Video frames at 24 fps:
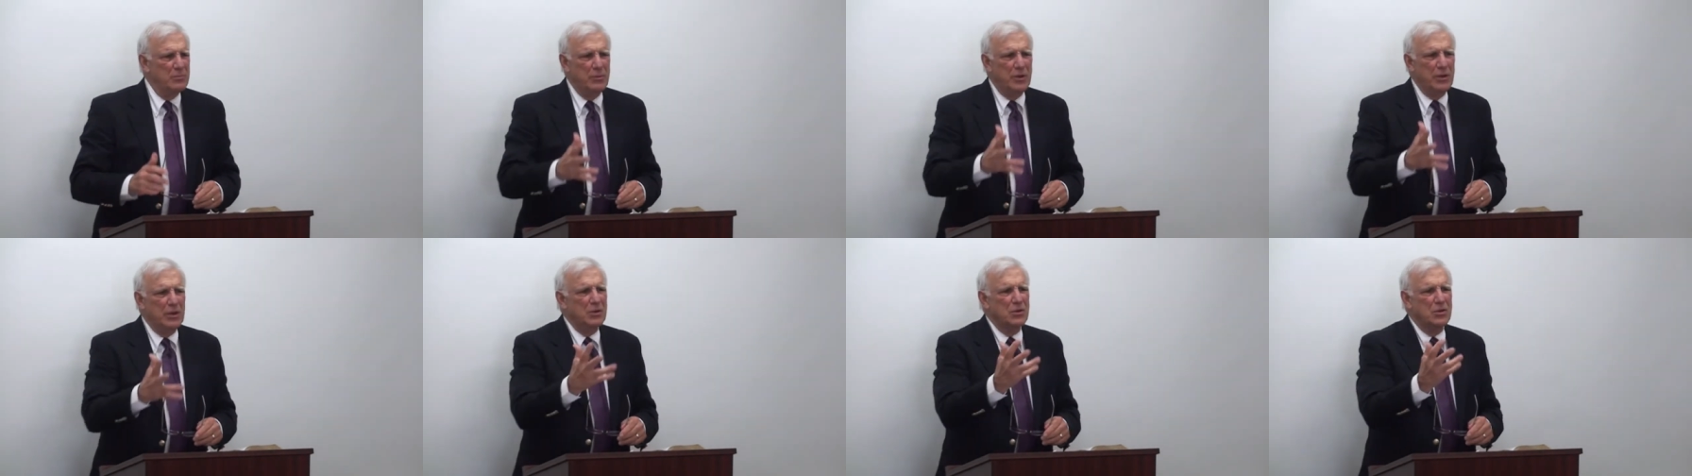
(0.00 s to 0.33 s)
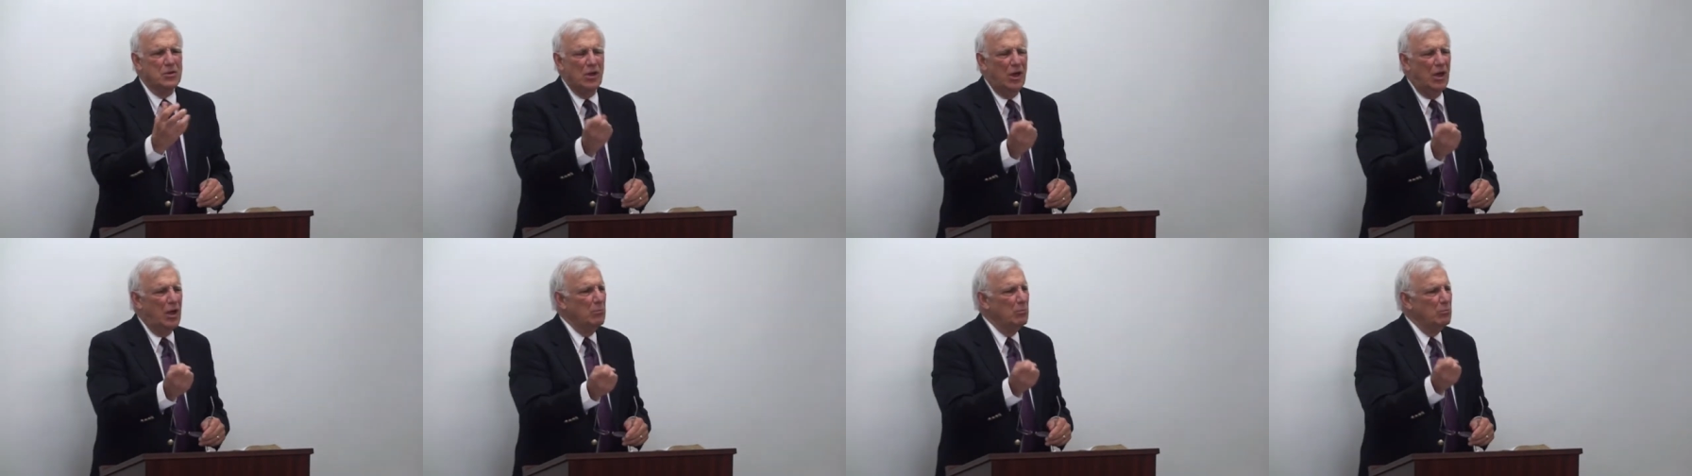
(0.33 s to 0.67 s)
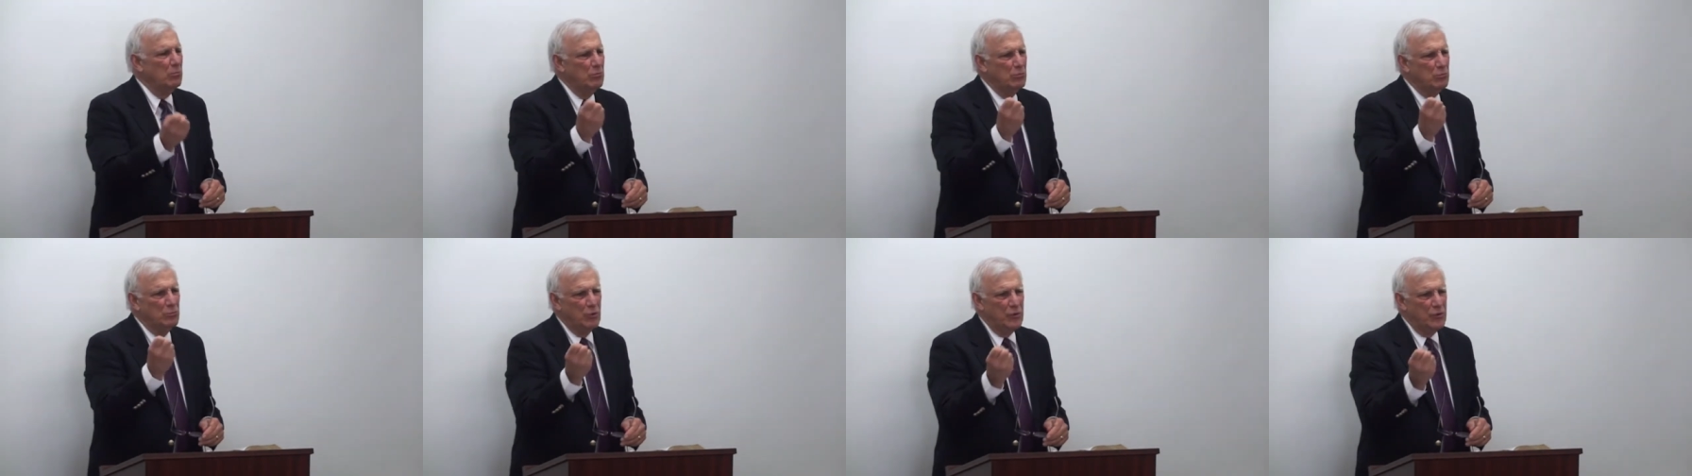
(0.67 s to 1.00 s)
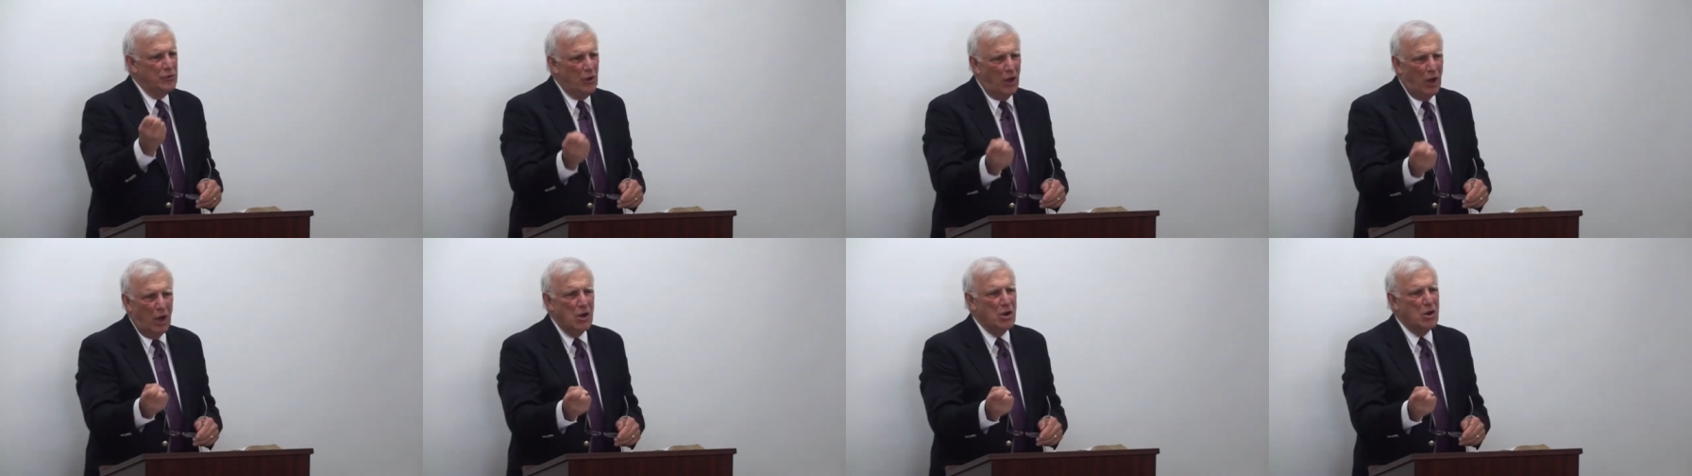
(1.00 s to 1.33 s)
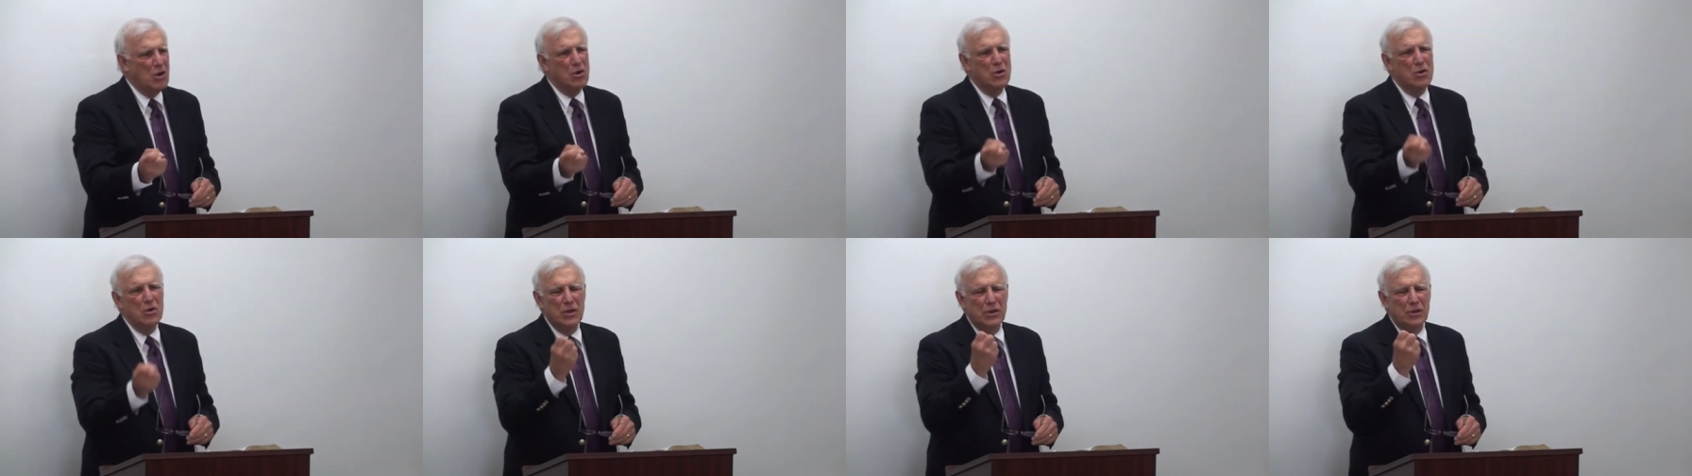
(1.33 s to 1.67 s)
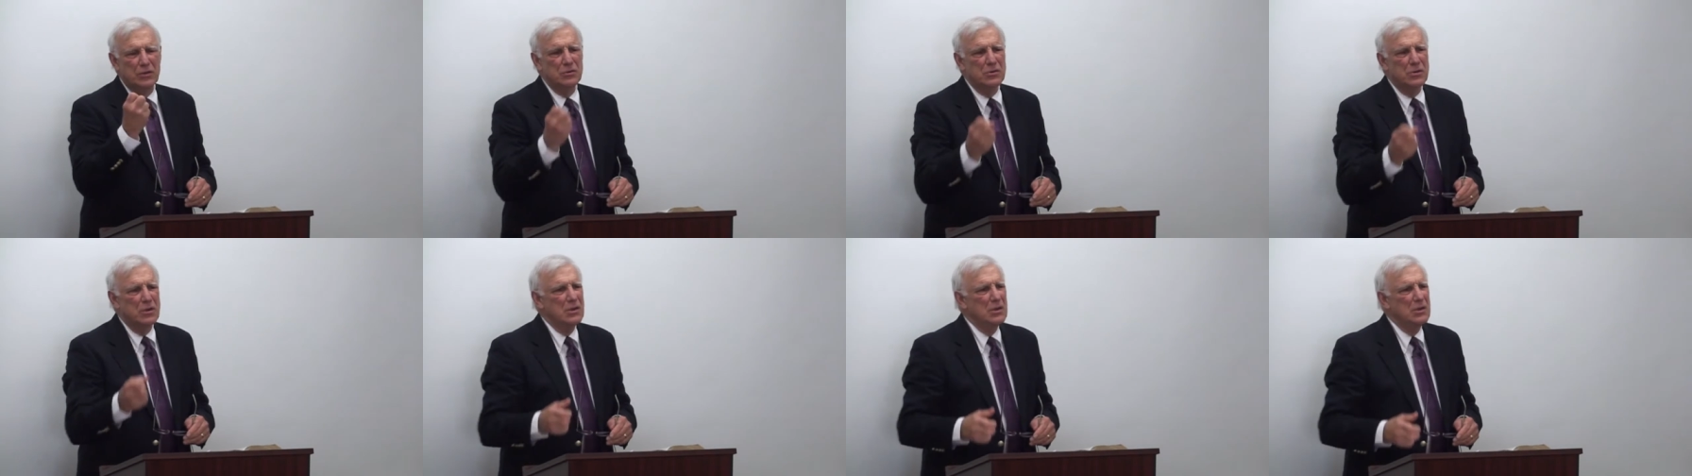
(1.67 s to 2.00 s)
men come with hunger
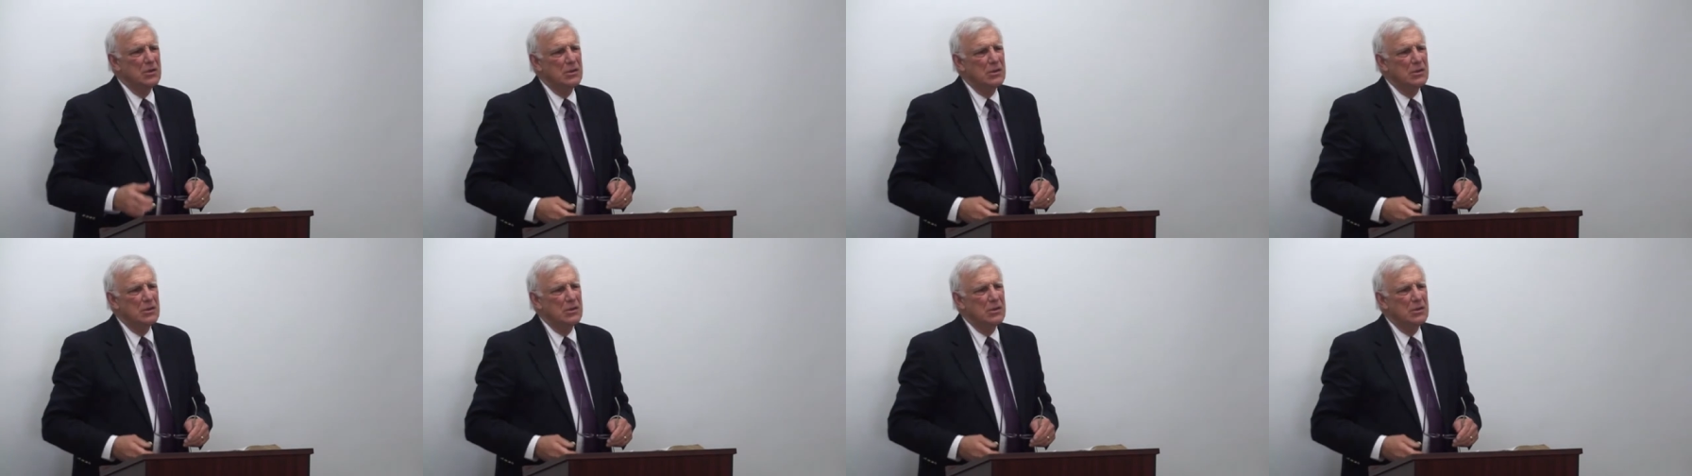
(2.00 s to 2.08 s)
and